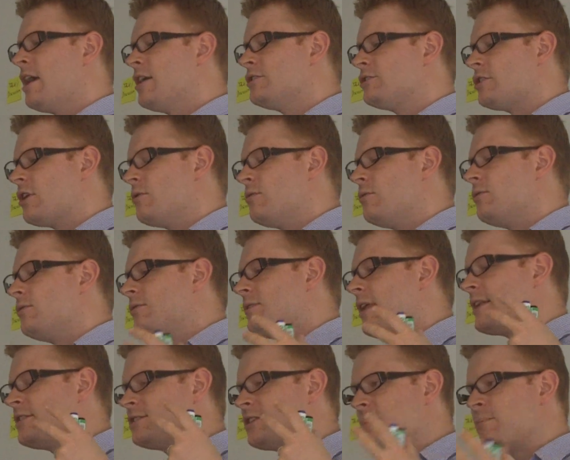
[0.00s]
So
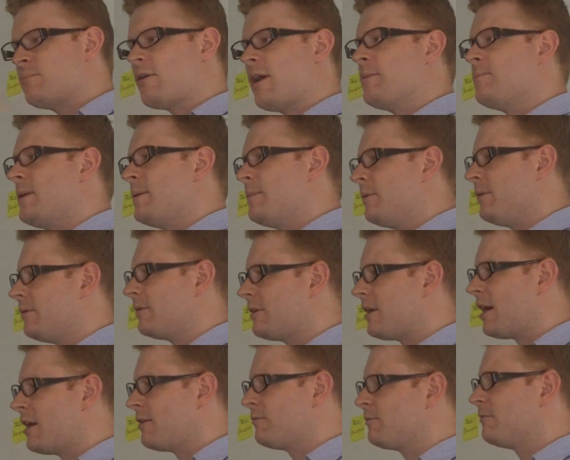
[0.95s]
then some bright people
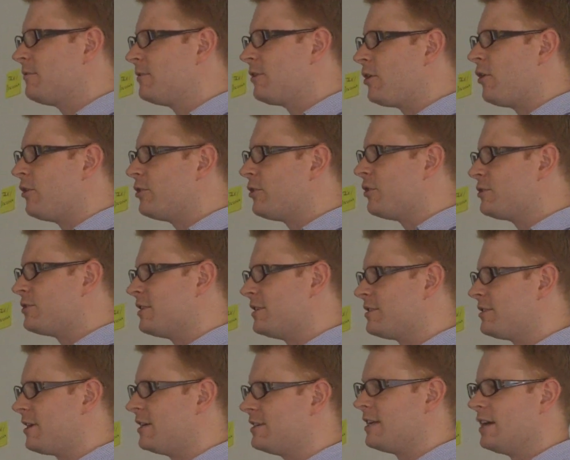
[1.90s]
kind of cottoned onto
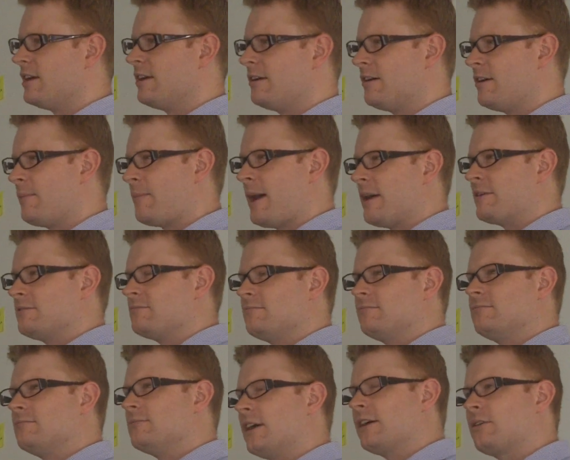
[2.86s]
this idea about
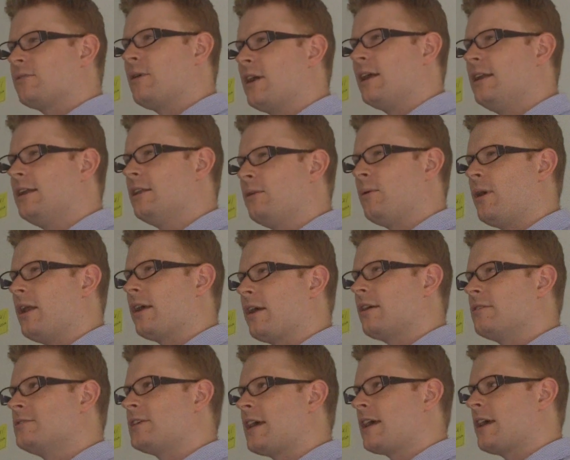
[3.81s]
quite a little while
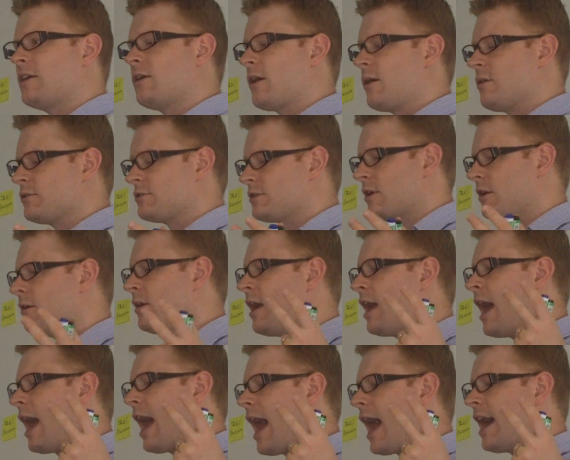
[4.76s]
ago, a decade ago or so,
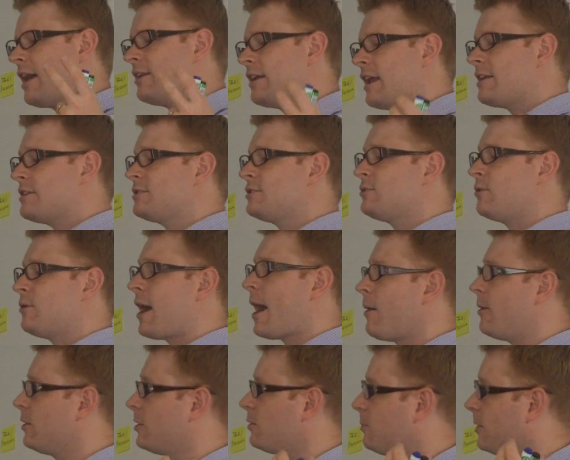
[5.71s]
and saw
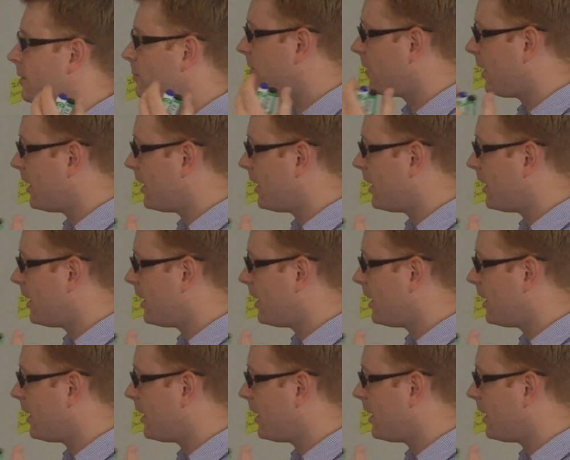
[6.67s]
how it could be